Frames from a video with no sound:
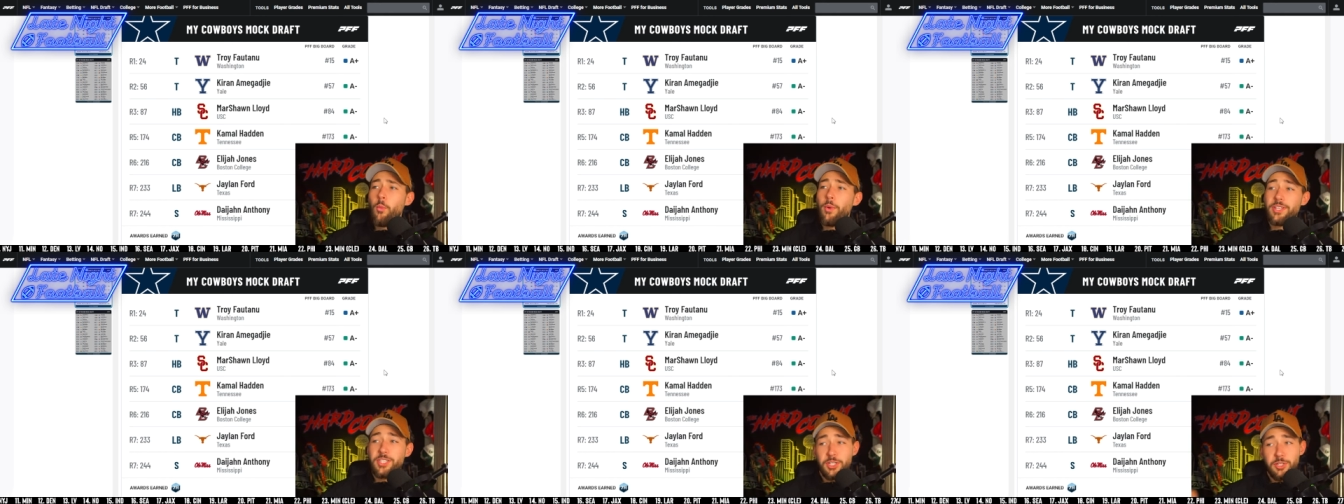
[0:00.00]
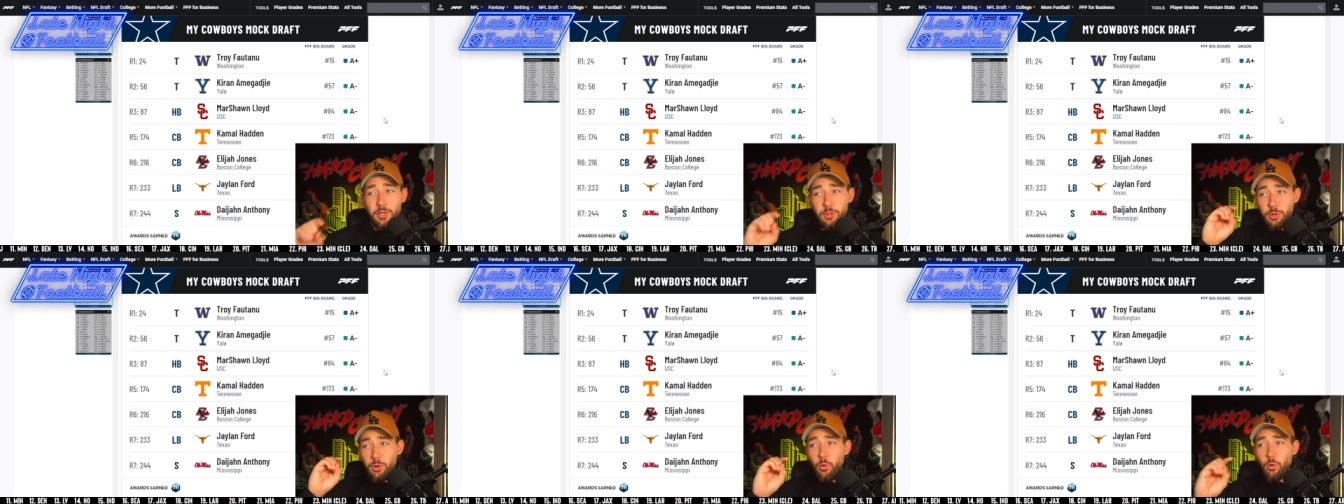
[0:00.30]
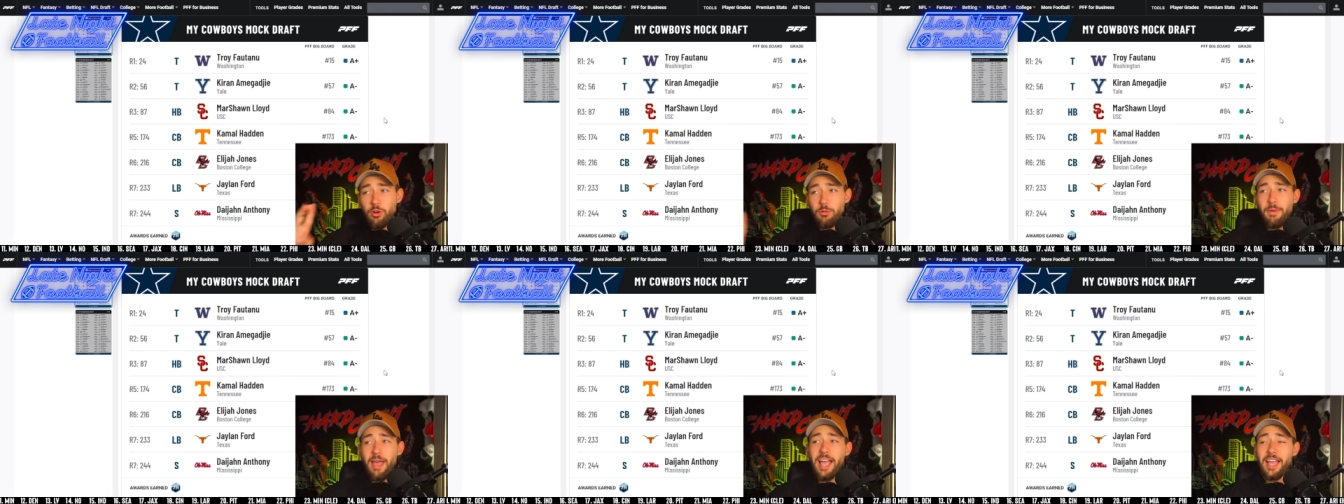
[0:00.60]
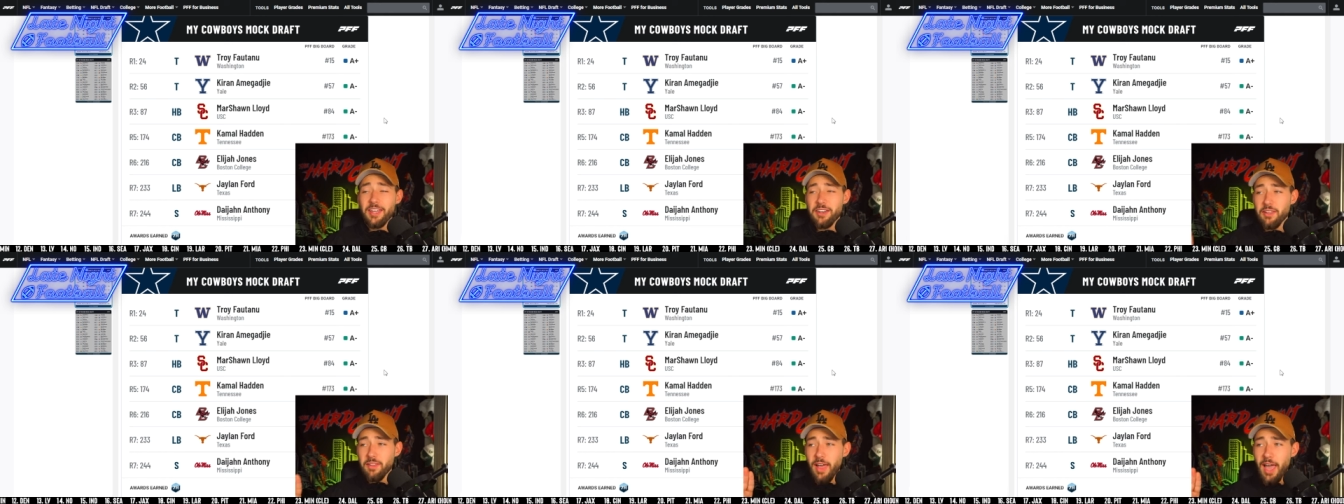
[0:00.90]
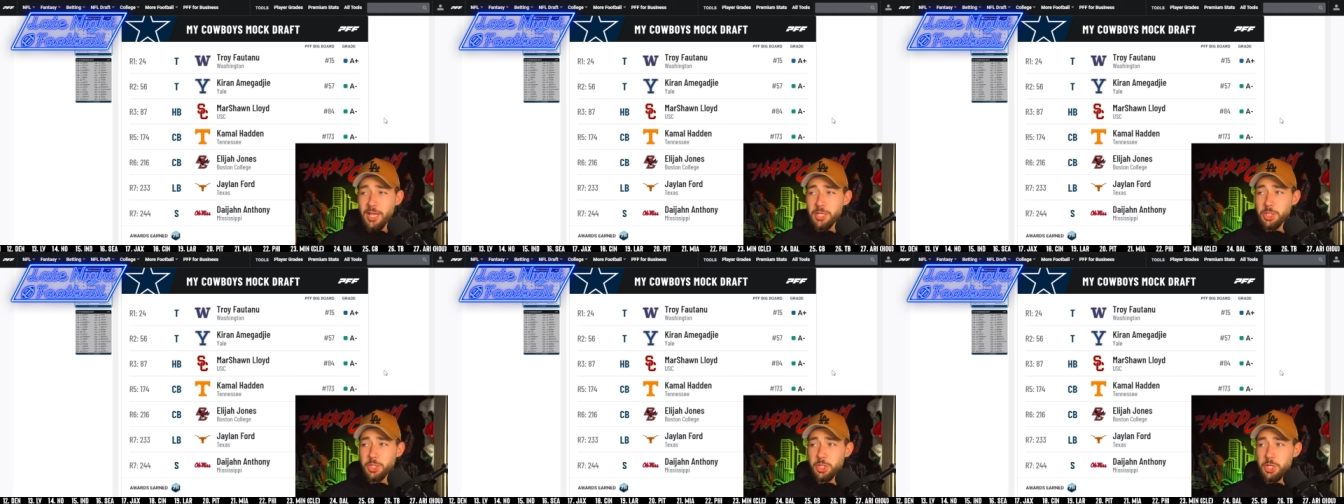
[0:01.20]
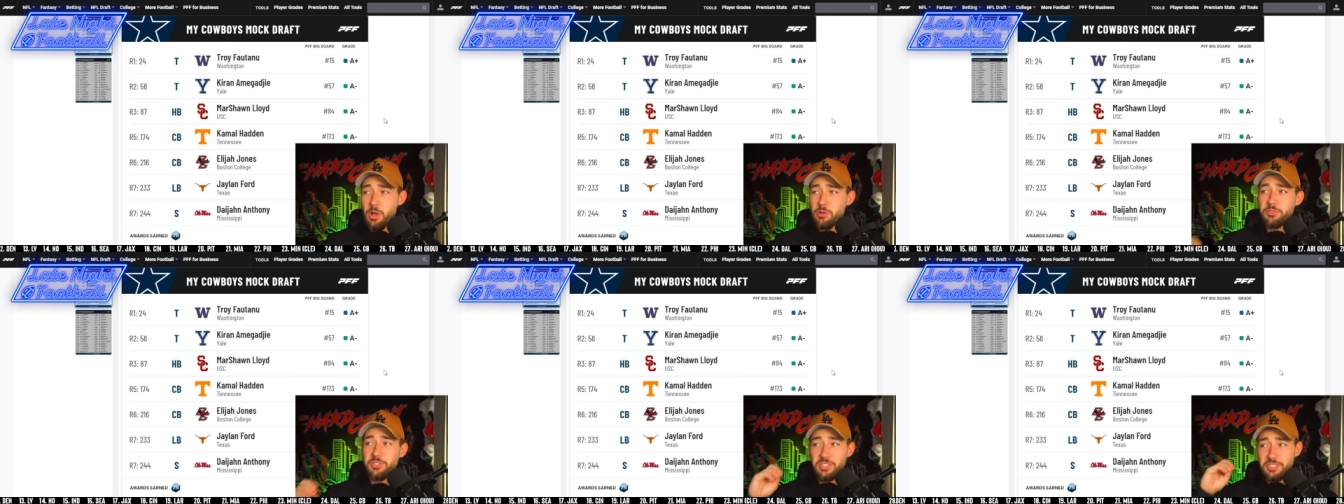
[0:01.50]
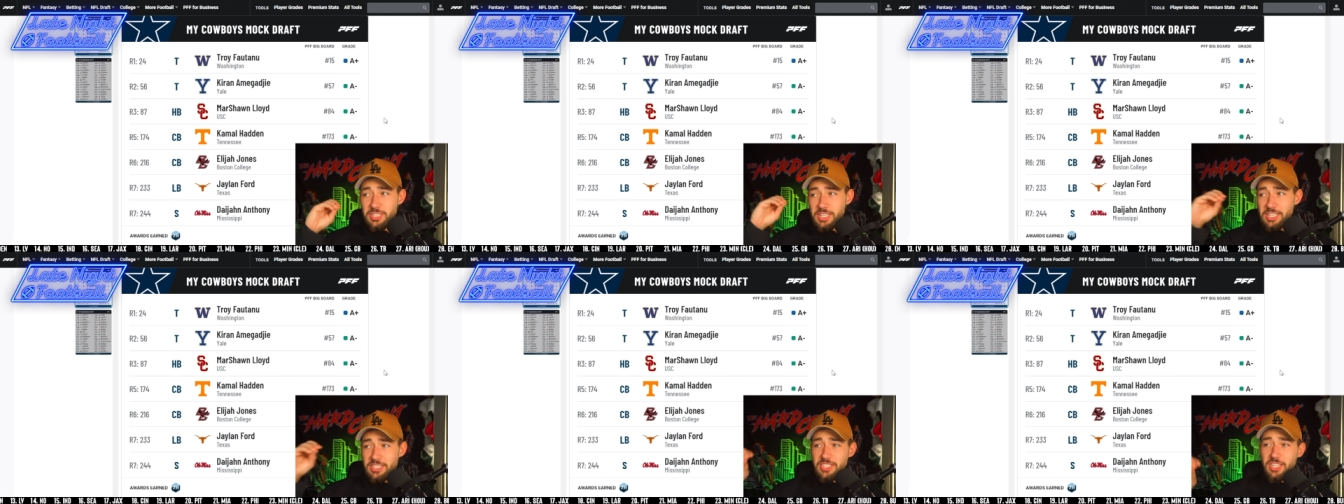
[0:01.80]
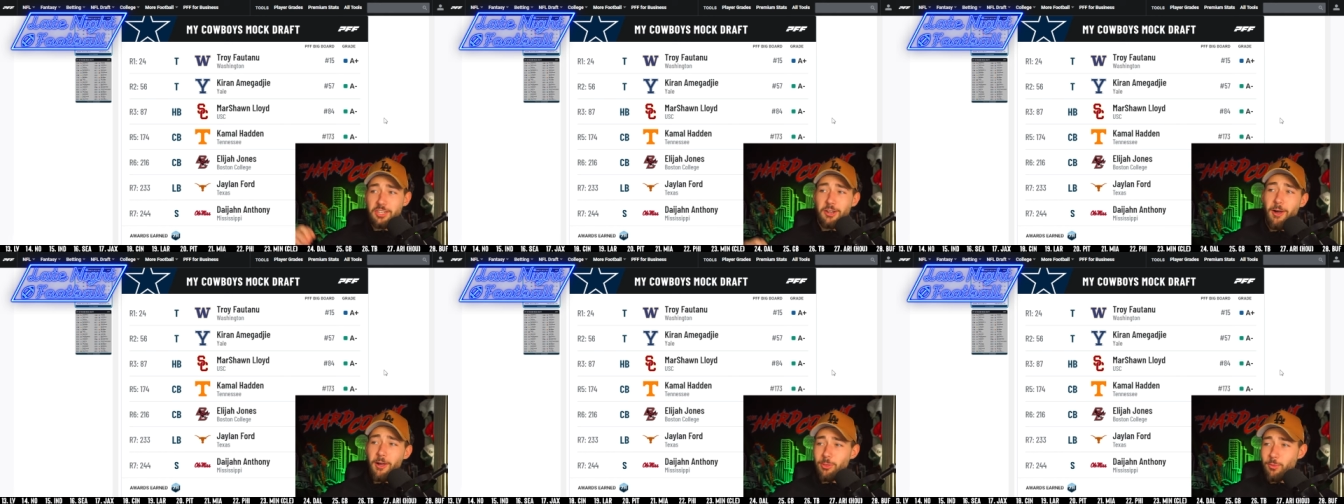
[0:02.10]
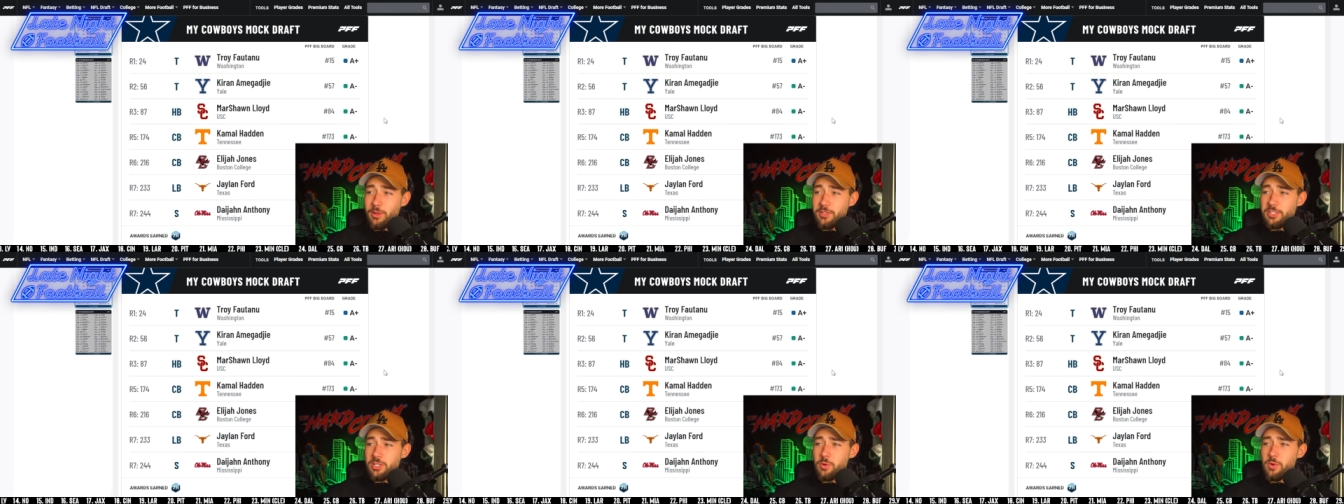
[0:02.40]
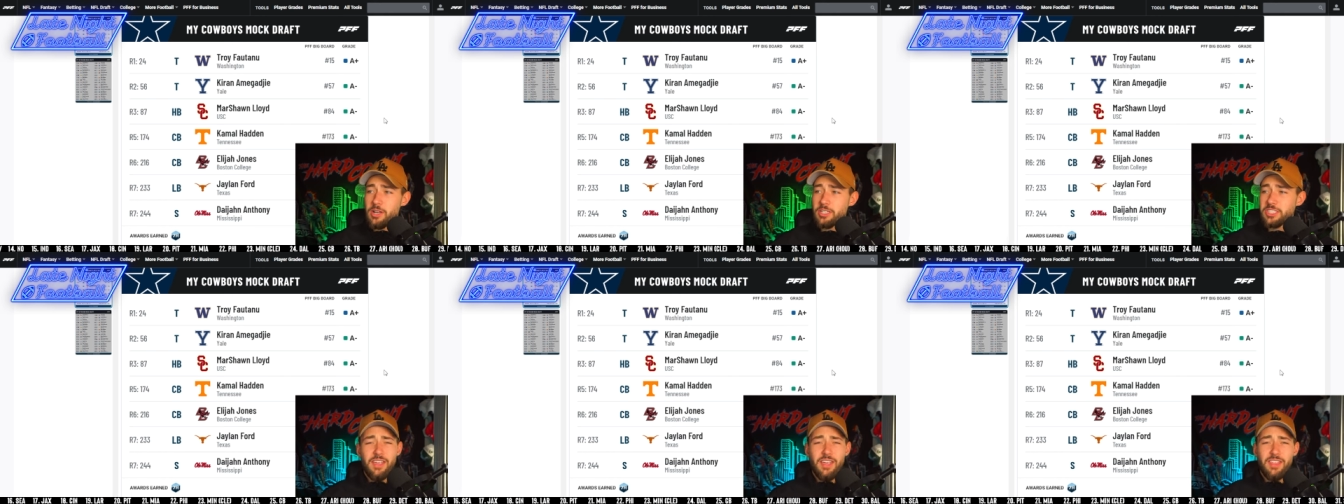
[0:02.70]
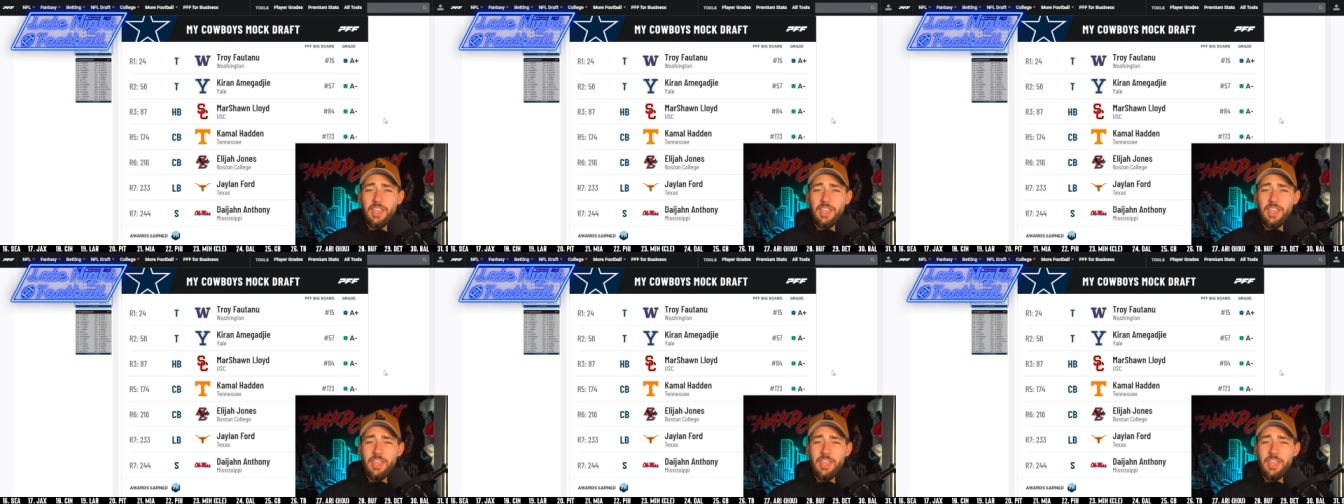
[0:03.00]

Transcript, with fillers: We took another cornerback and Elijah Jones because he slid all the way to us.